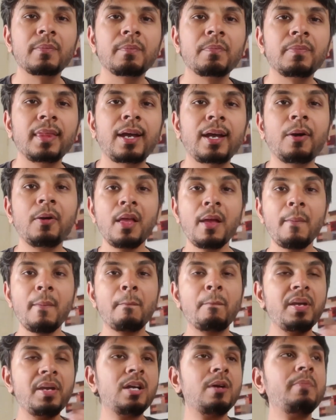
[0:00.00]
Now,
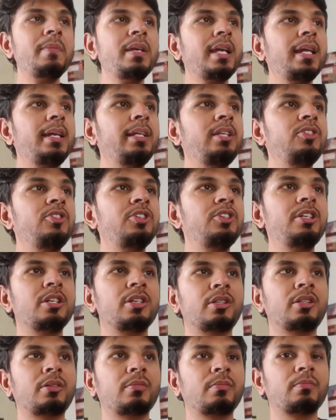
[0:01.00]
becoming an engineer,
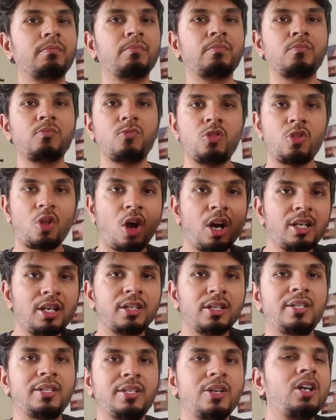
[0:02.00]
not
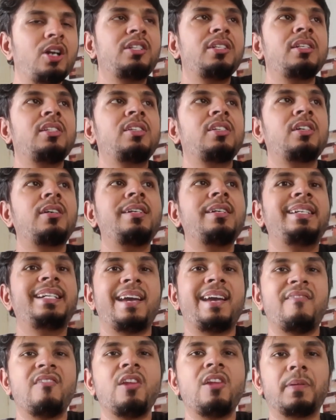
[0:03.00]
just a
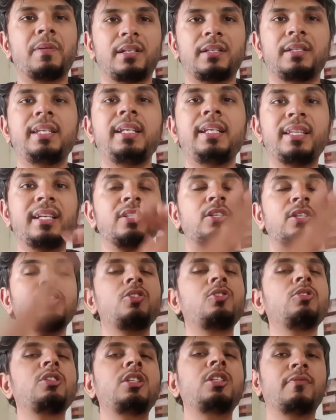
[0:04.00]
developer. See, there's a
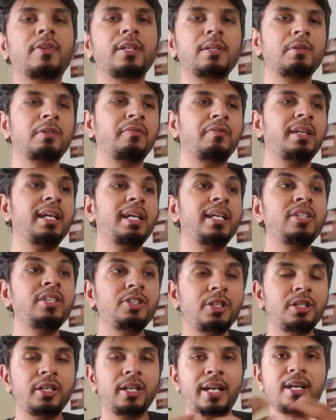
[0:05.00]
huge difference between an
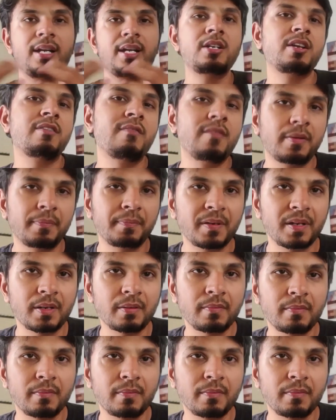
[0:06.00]
engineer and a developer.